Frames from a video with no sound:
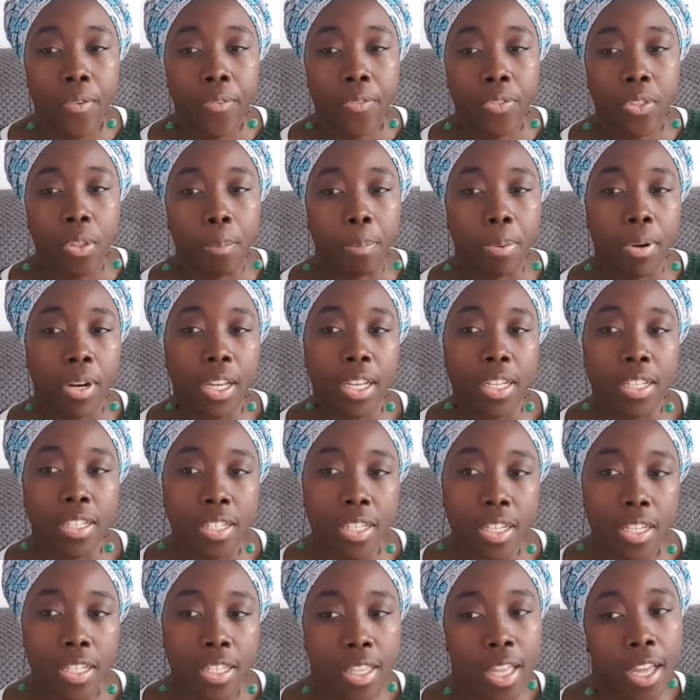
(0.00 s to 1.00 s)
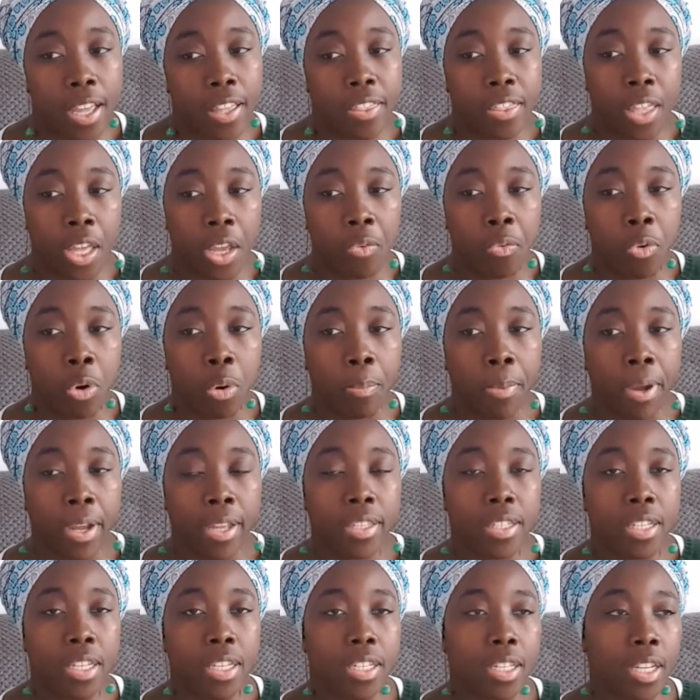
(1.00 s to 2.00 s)
the places that they
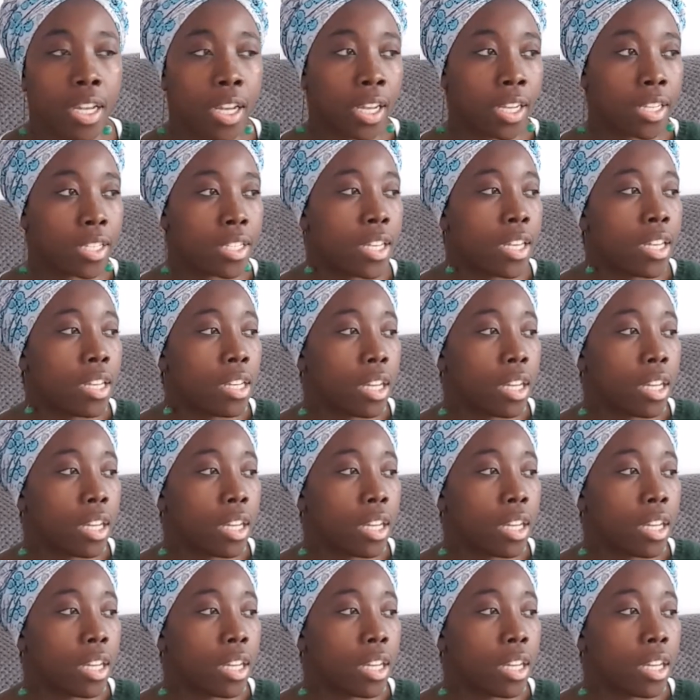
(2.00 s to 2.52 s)
romanticize,